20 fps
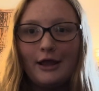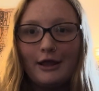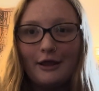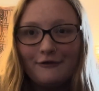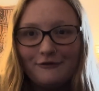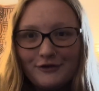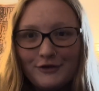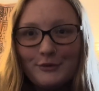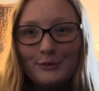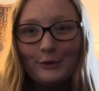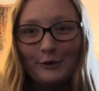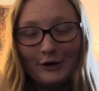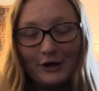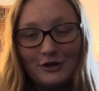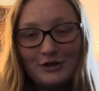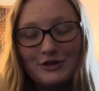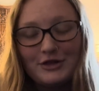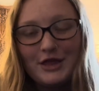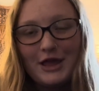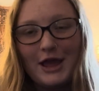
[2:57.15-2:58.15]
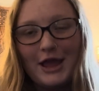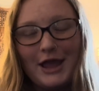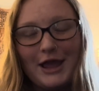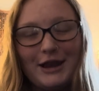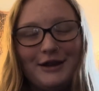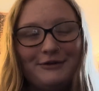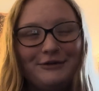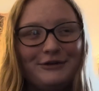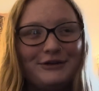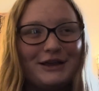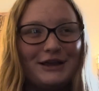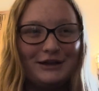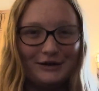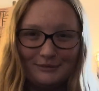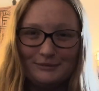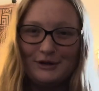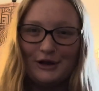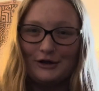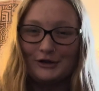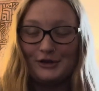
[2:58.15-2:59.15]
If you watch that Animal
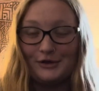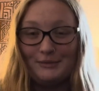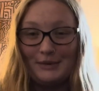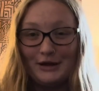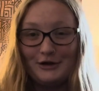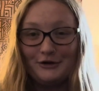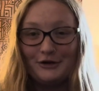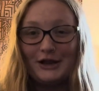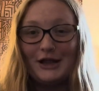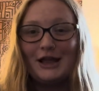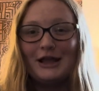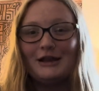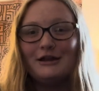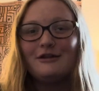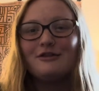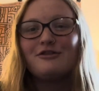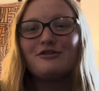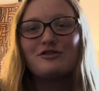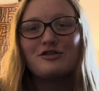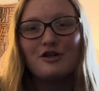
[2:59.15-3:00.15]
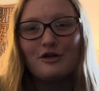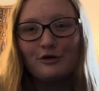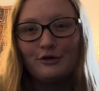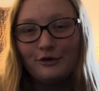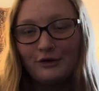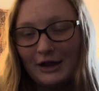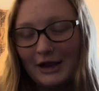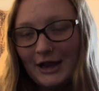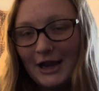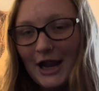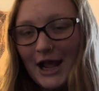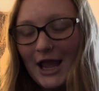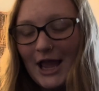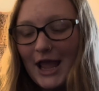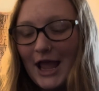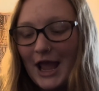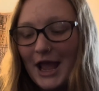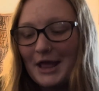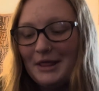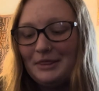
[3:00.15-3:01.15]
Kingdom documentary, it is so great,
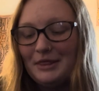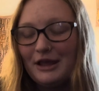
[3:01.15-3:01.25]
and